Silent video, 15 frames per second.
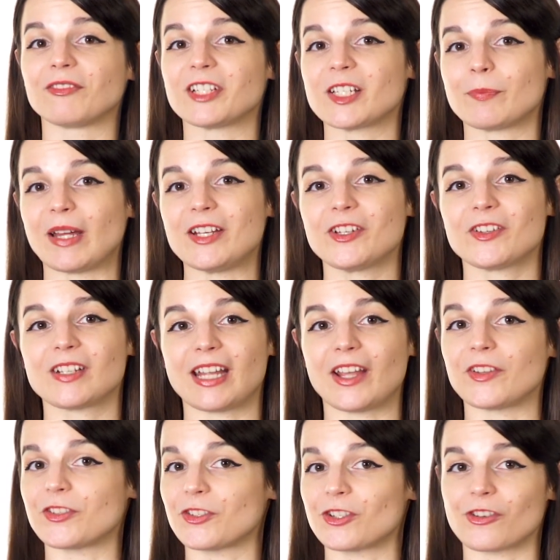to spend your
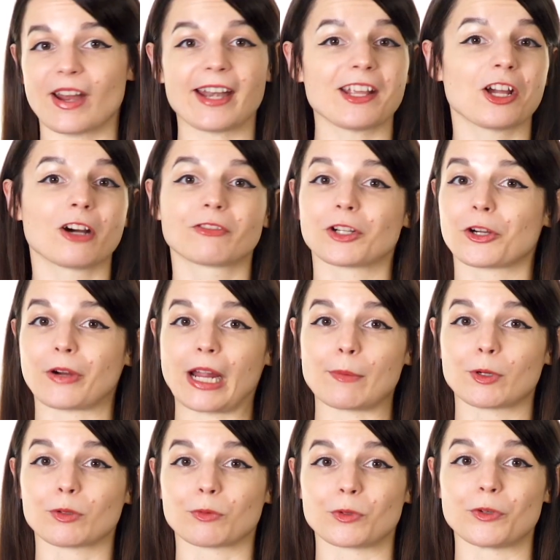days straining over
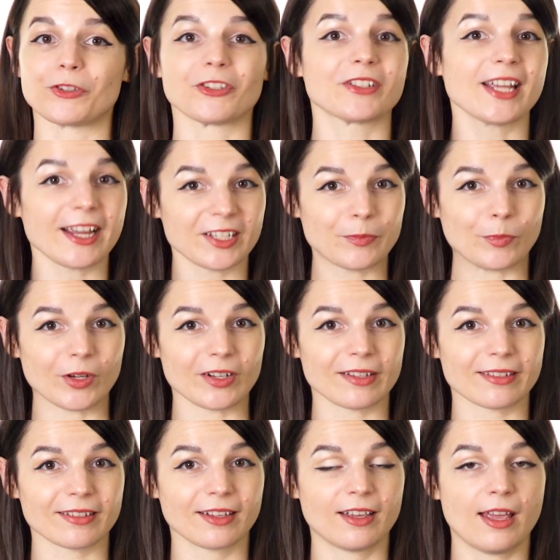grammar rules or
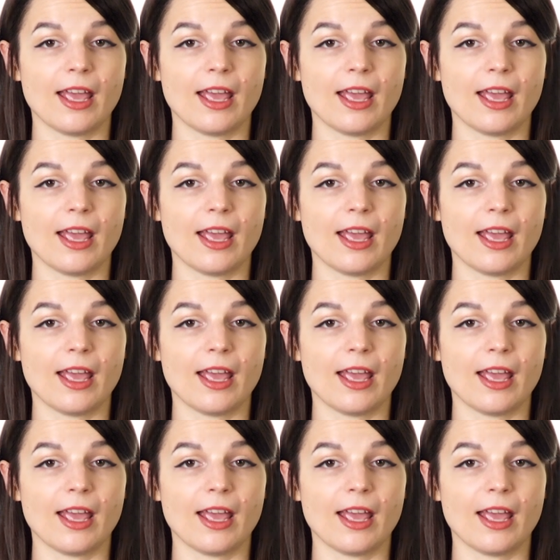textbooks.